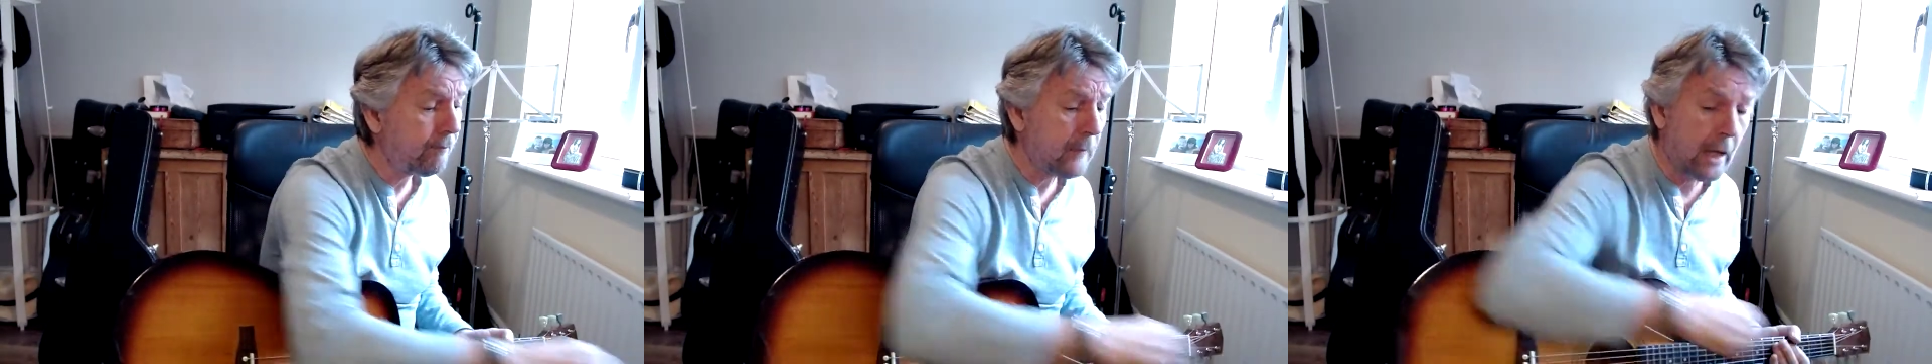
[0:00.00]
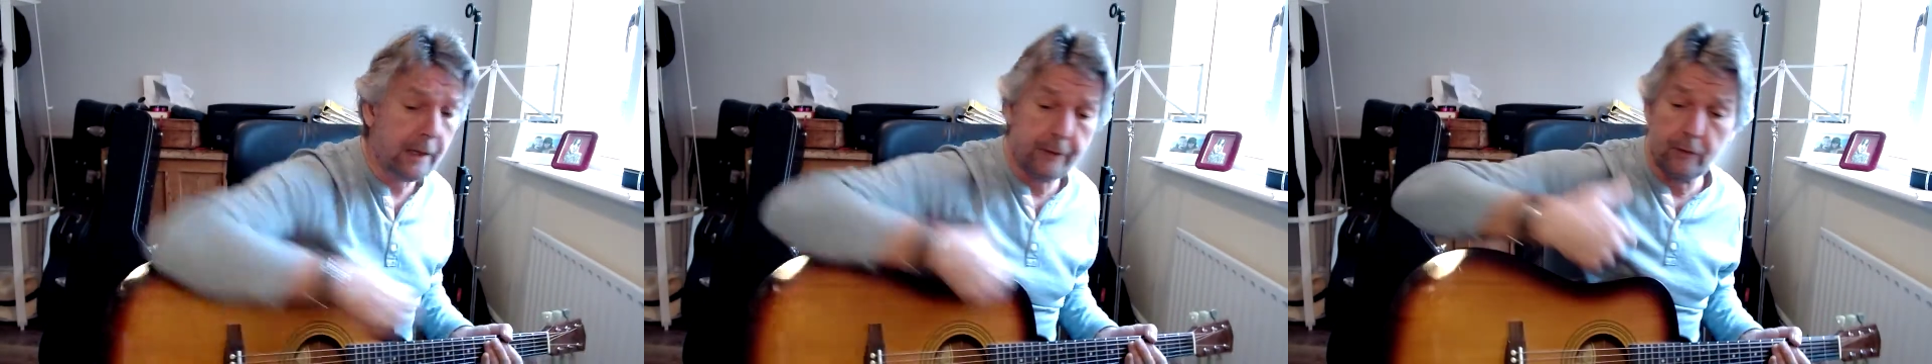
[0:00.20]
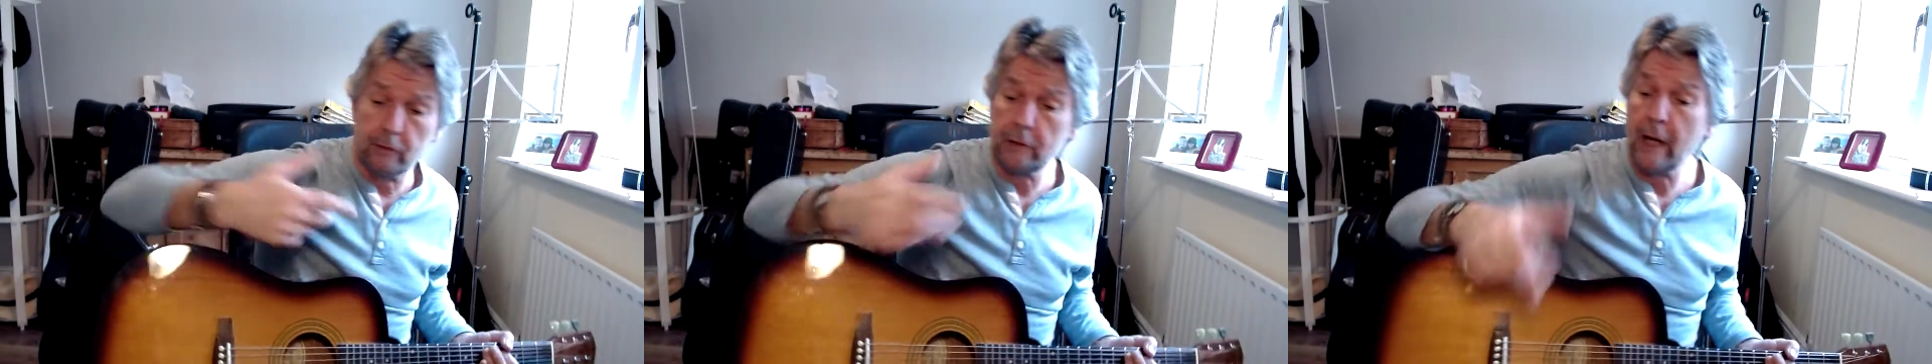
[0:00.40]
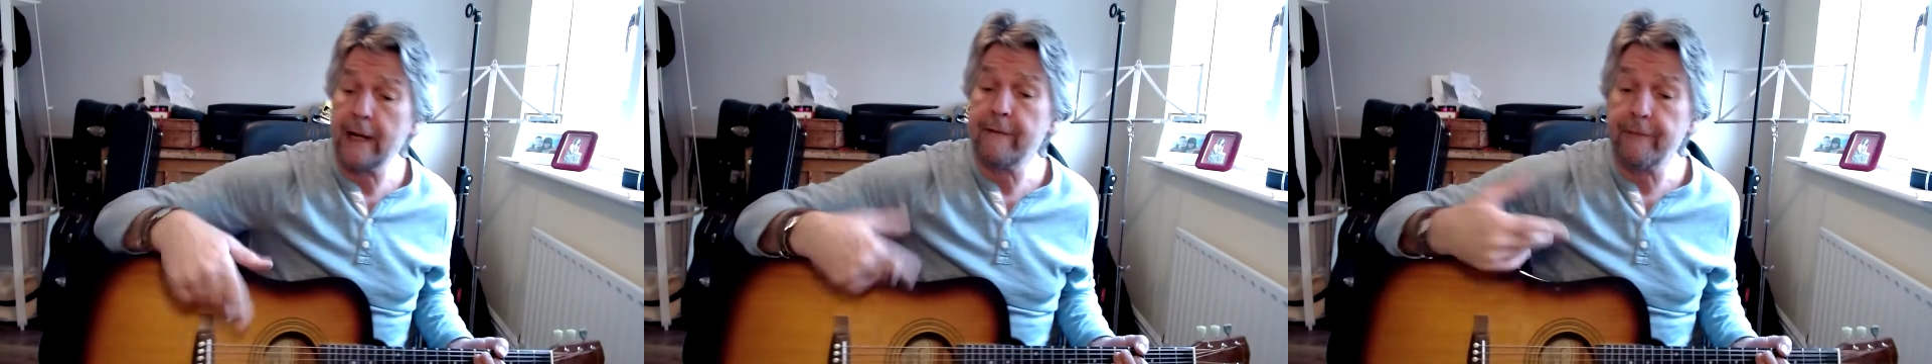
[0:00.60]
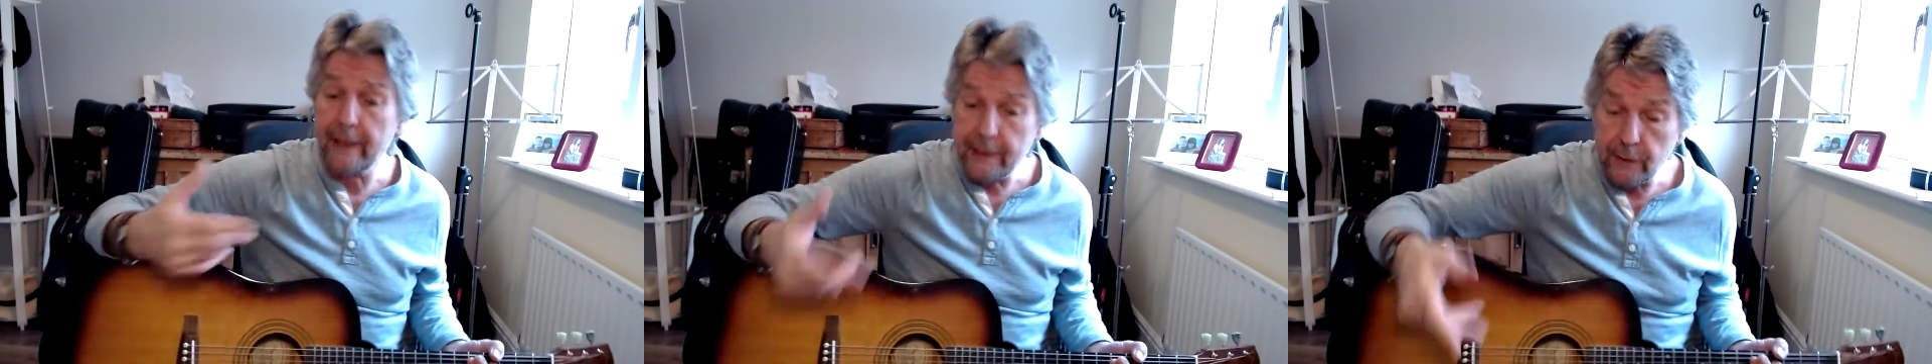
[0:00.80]
And I thought, right,
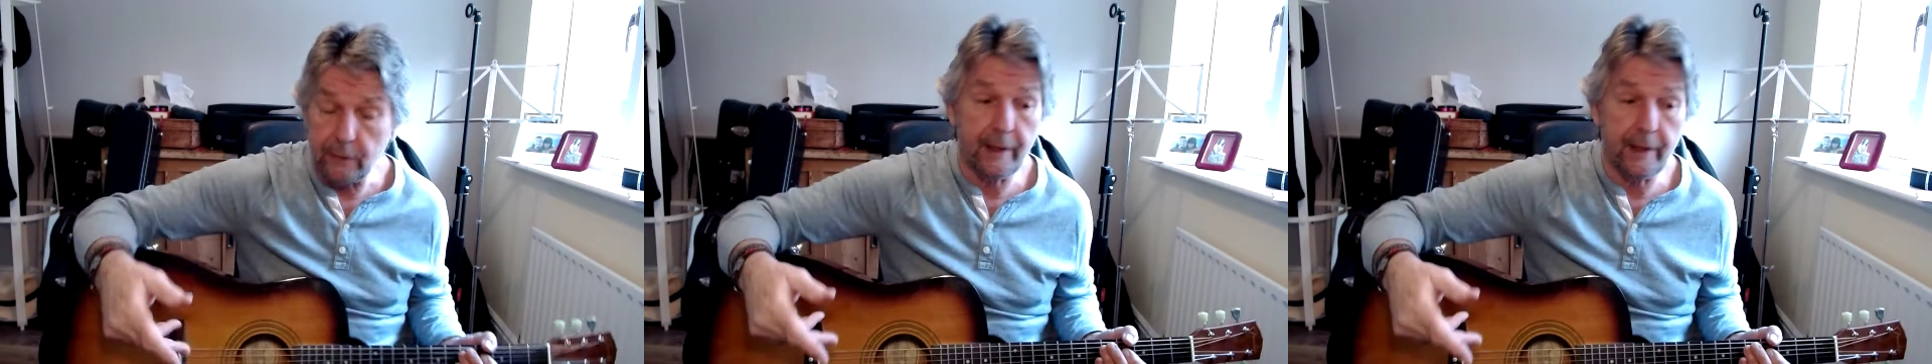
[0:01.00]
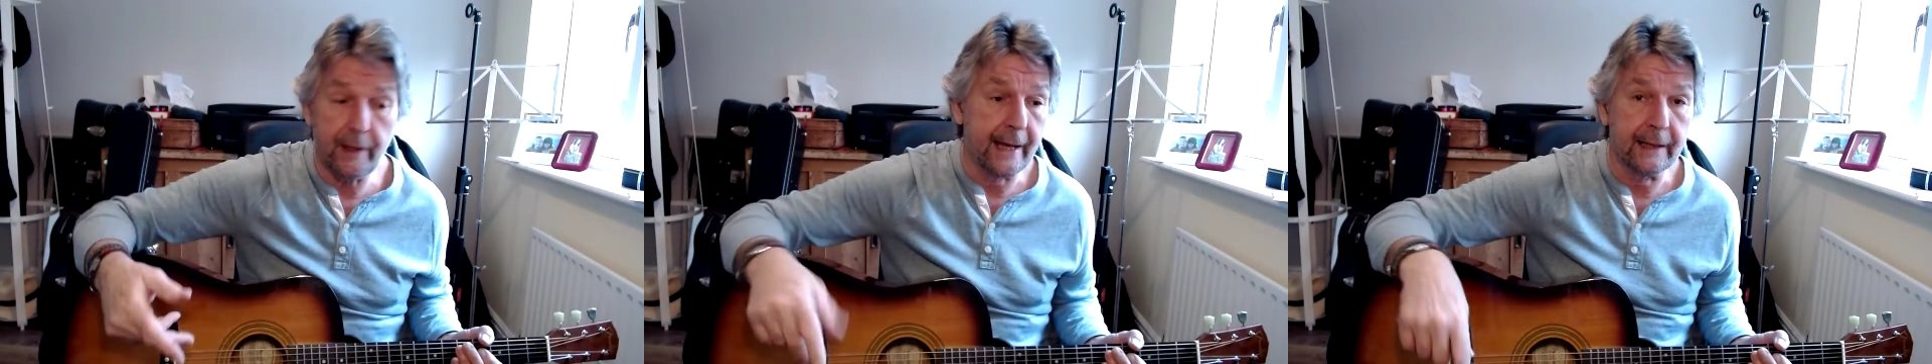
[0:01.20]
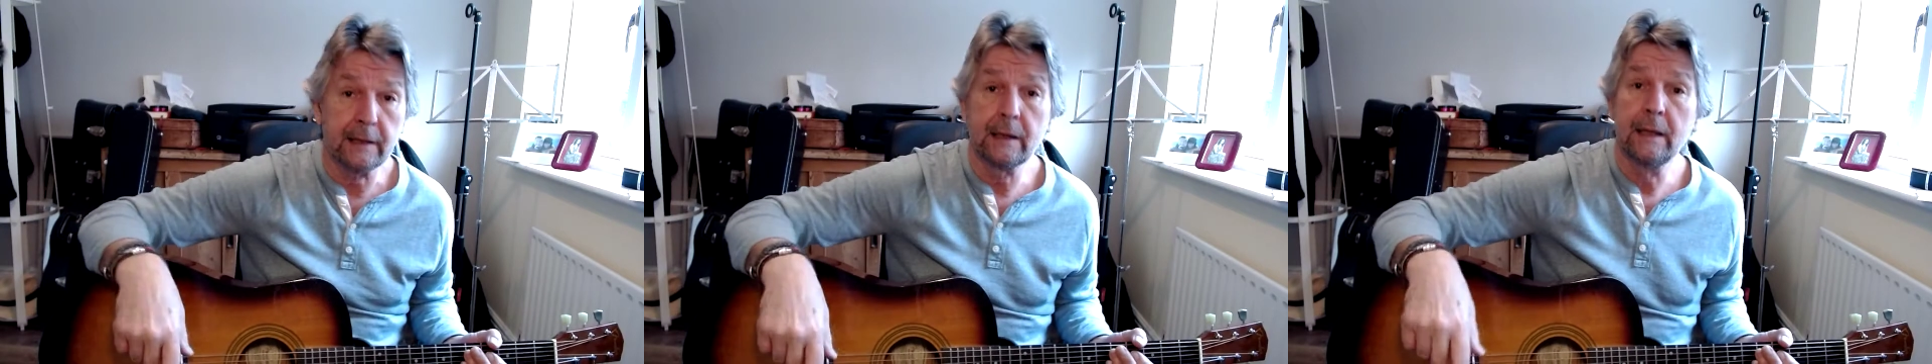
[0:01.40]
if I do that,